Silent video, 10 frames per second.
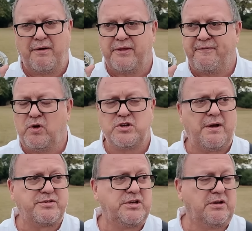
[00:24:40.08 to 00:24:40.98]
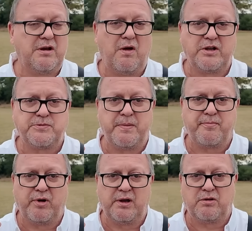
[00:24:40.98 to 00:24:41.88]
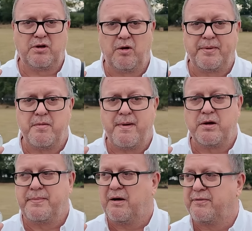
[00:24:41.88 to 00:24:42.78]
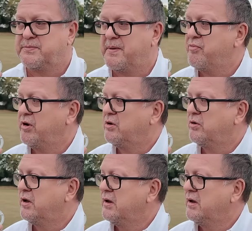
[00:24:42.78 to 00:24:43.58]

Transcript: The footage I've seen online has been pretty good. A lot of people moan about it. I think it's been pretty good.